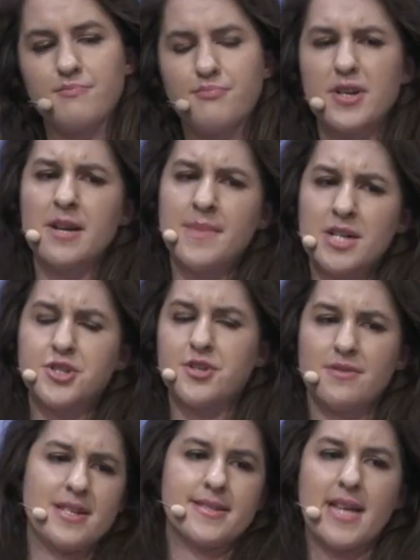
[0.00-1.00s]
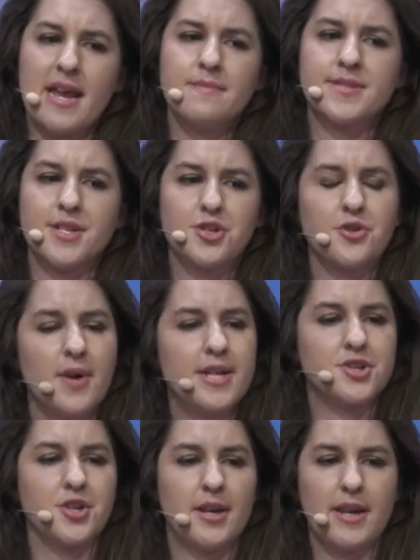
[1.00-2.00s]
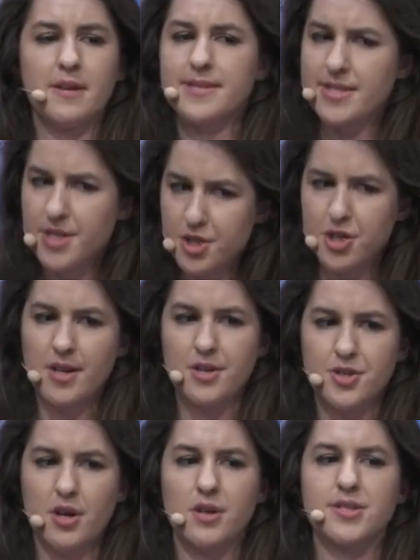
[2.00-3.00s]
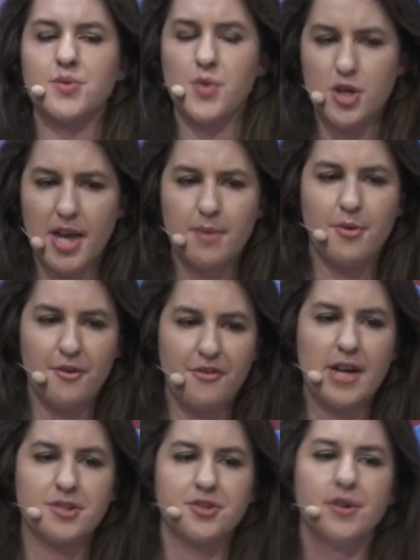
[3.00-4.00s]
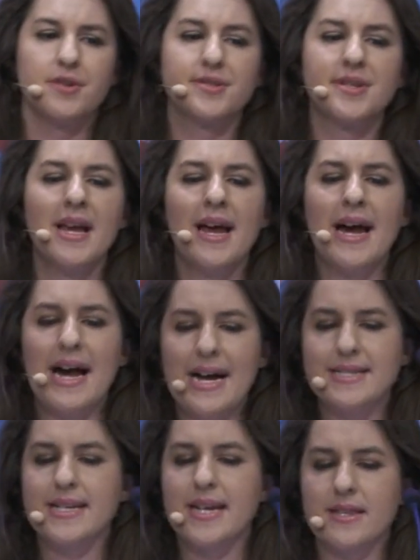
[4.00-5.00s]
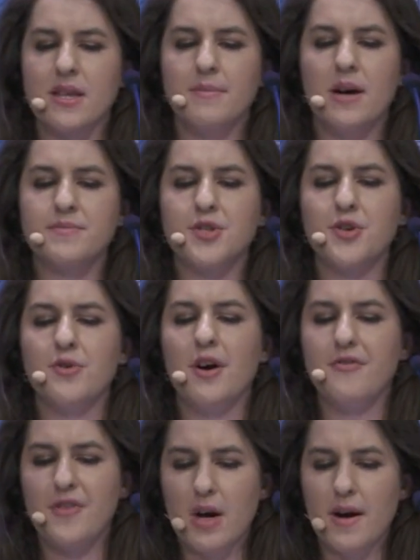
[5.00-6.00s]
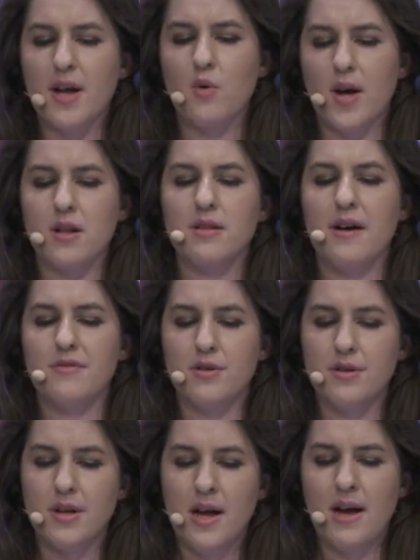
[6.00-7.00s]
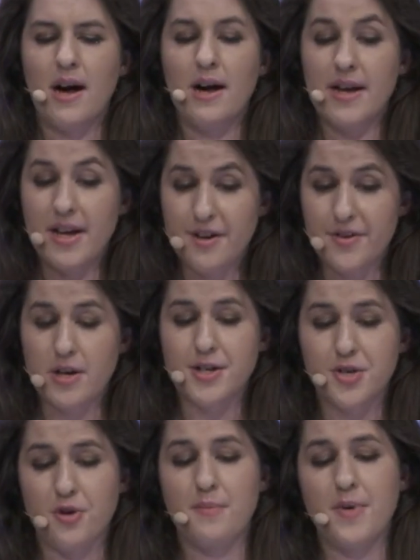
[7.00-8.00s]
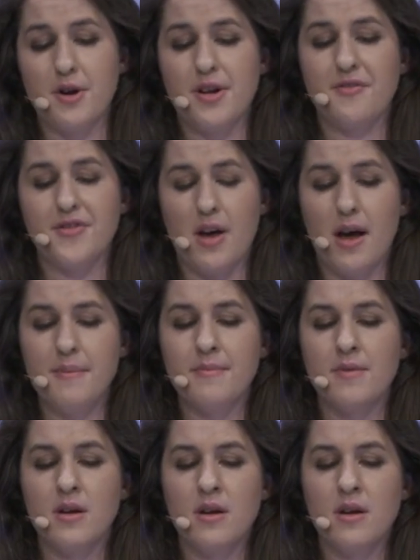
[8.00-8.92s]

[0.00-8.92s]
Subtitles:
pretty much the same situation. I was teaching adults, working professionals, had to get them up to a very quick level in a very short period of time.